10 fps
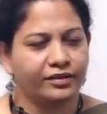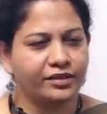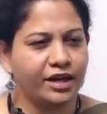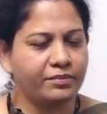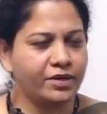
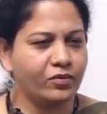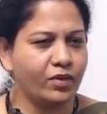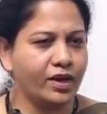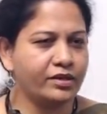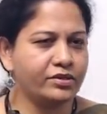Chapter
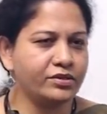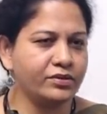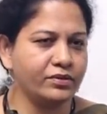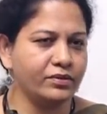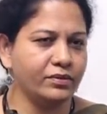one
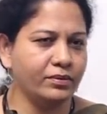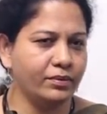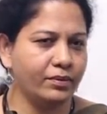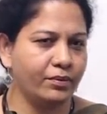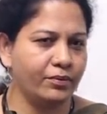to
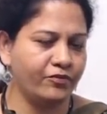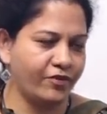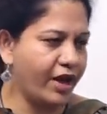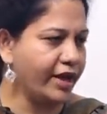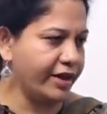
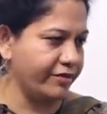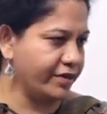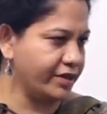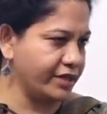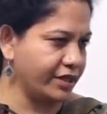five
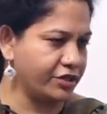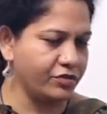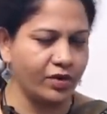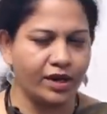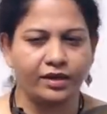is
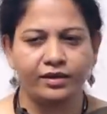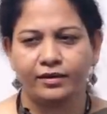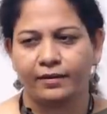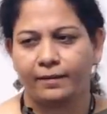section one.